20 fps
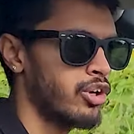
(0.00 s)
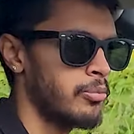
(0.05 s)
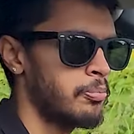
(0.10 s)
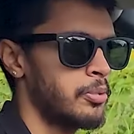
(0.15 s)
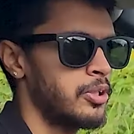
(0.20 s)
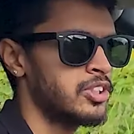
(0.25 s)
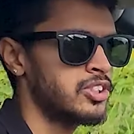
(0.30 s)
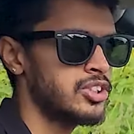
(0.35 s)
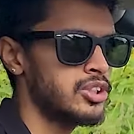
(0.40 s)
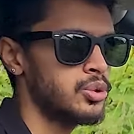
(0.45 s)
For
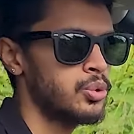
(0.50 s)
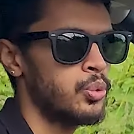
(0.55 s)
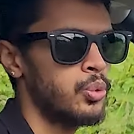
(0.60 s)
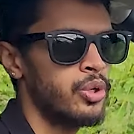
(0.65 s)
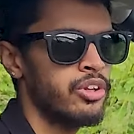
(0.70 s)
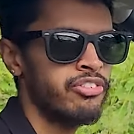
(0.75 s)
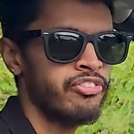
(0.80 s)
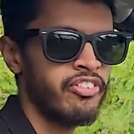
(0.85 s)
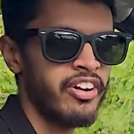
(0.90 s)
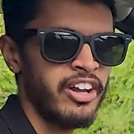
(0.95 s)
a person
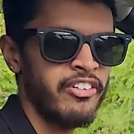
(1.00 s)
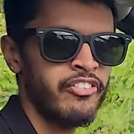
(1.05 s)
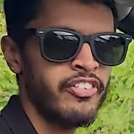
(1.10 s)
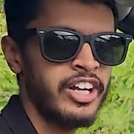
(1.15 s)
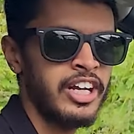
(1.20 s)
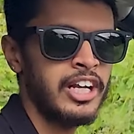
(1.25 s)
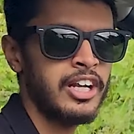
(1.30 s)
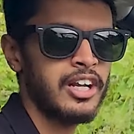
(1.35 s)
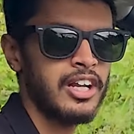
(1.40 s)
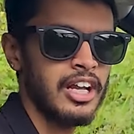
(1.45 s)
who is 5
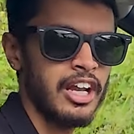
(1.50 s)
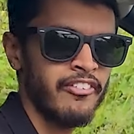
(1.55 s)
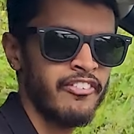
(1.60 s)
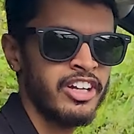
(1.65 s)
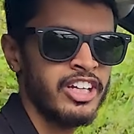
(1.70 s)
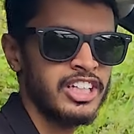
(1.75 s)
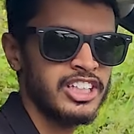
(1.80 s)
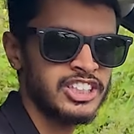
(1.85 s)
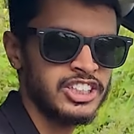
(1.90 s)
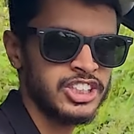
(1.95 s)
feet
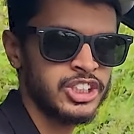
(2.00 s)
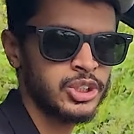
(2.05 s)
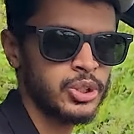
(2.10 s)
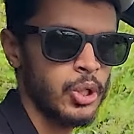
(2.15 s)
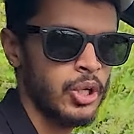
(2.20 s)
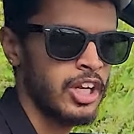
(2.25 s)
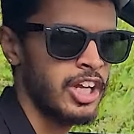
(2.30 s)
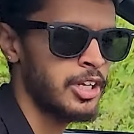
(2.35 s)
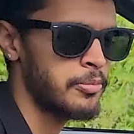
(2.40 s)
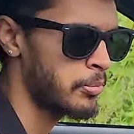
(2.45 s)
11 inches
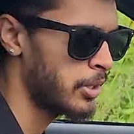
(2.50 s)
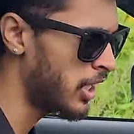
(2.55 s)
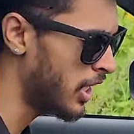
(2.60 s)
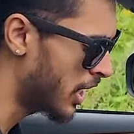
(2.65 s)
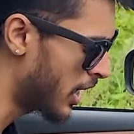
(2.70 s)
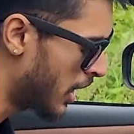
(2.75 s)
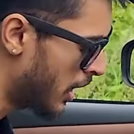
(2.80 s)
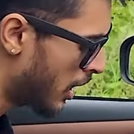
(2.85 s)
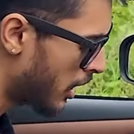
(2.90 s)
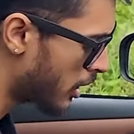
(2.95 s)
tall like me,